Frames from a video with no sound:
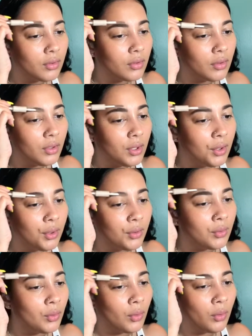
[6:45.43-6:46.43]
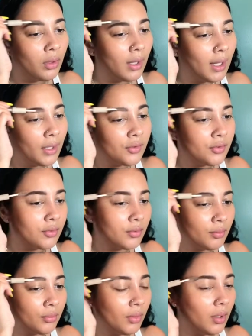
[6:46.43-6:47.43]
clear dual lash
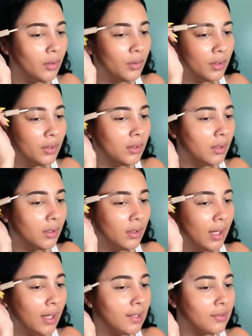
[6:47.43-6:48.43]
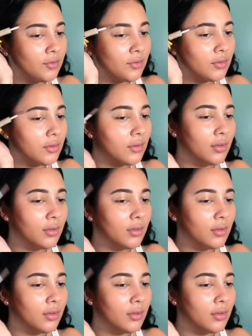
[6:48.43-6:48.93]
brow and lash.